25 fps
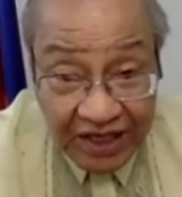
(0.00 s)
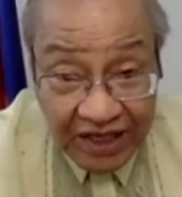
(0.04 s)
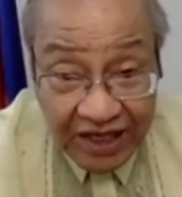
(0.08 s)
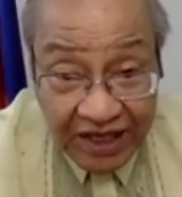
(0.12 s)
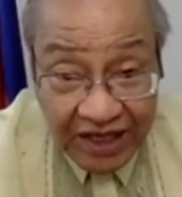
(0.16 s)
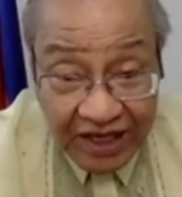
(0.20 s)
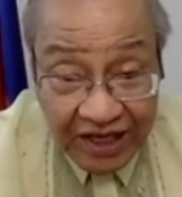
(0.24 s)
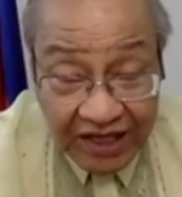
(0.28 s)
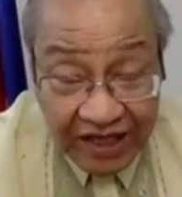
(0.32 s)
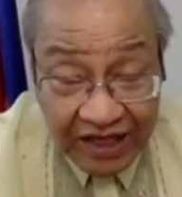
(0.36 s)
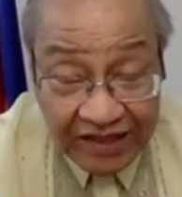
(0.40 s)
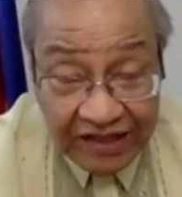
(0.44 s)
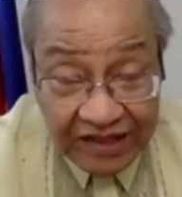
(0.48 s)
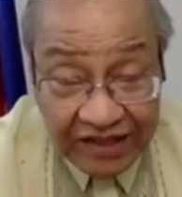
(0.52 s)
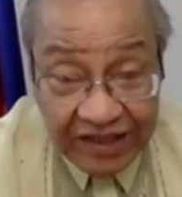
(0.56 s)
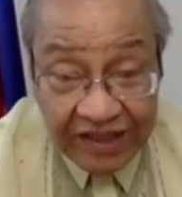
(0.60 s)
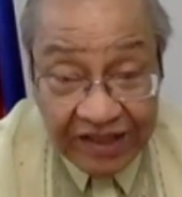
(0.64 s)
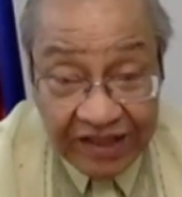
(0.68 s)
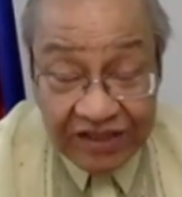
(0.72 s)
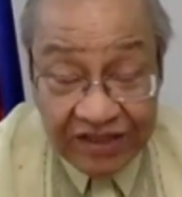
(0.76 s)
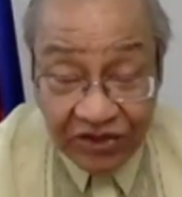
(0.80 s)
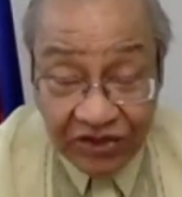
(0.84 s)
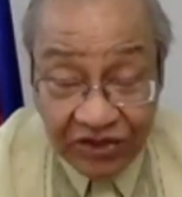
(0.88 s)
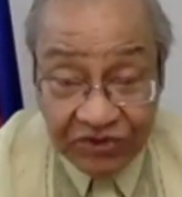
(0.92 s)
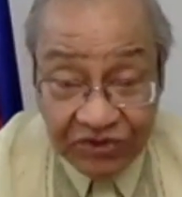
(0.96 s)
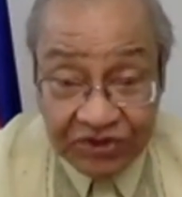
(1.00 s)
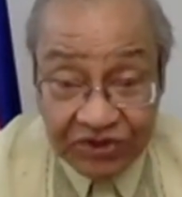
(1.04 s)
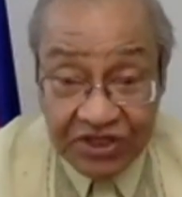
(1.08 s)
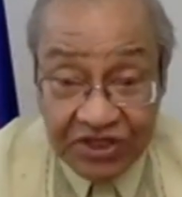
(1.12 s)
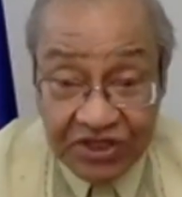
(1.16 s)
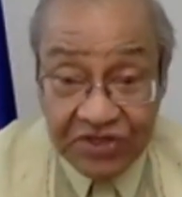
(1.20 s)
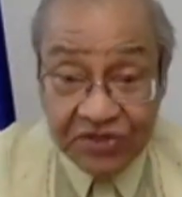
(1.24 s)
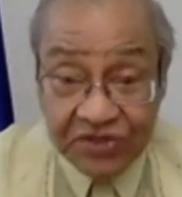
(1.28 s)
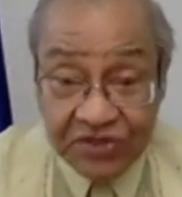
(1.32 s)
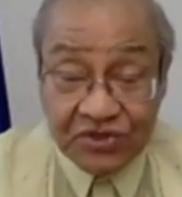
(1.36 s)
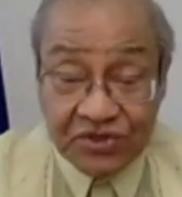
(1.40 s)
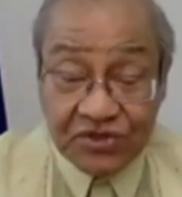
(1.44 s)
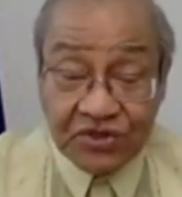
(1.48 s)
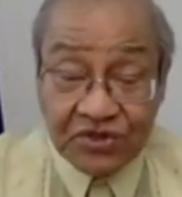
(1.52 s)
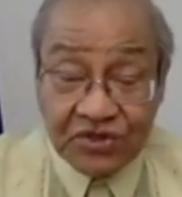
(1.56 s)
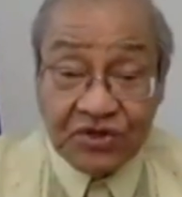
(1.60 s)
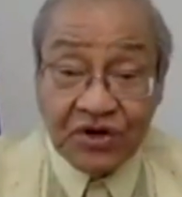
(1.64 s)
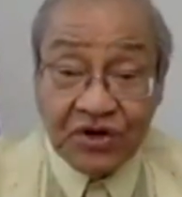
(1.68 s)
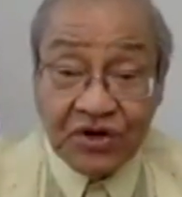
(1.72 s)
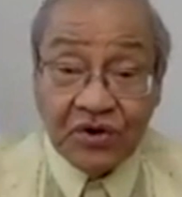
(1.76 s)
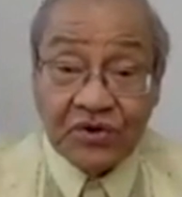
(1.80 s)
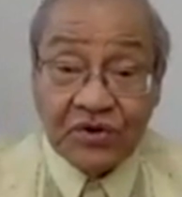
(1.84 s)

and it continues to grow.